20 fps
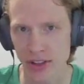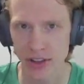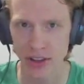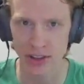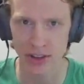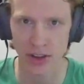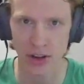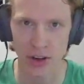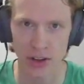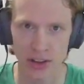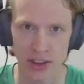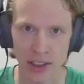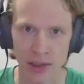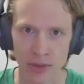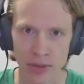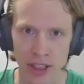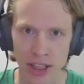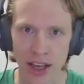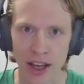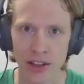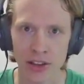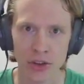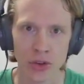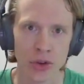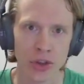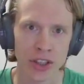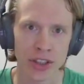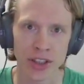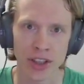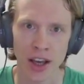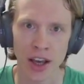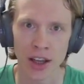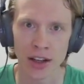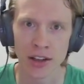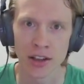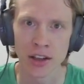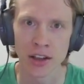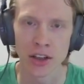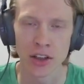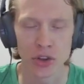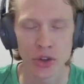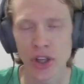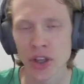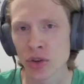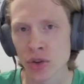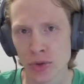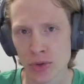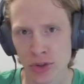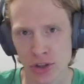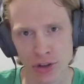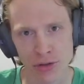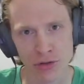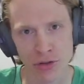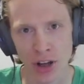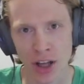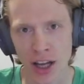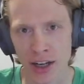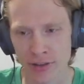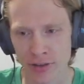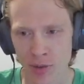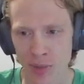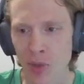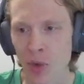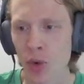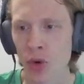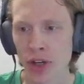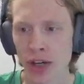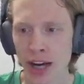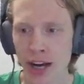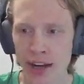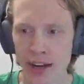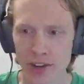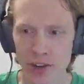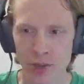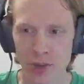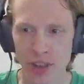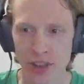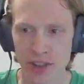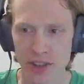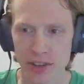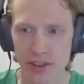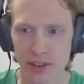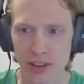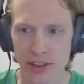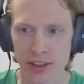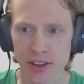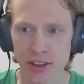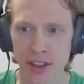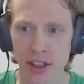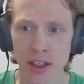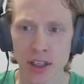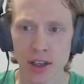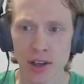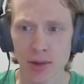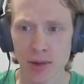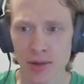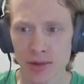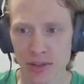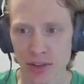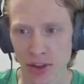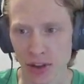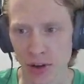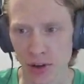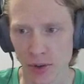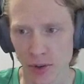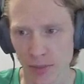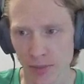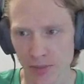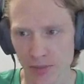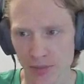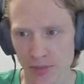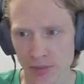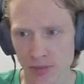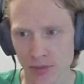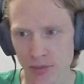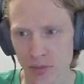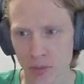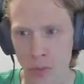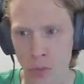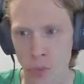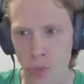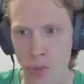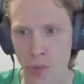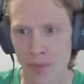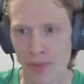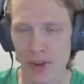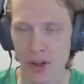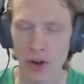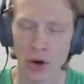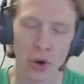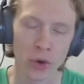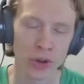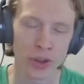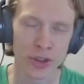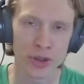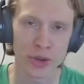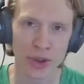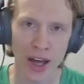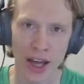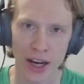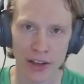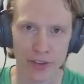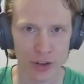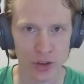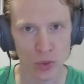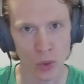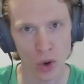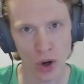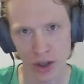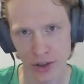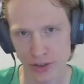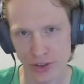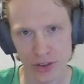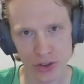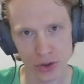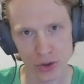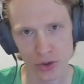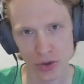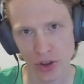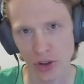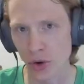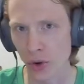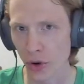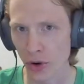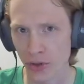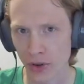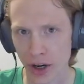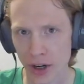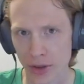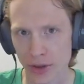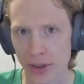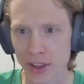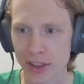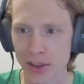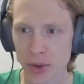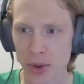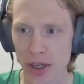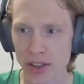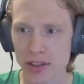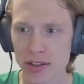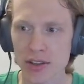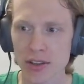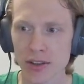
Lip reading: and then talk to them again, you can lose your flag from Mhoire Castle, basically. So only do that if you want to do the Lord Rytherin quest.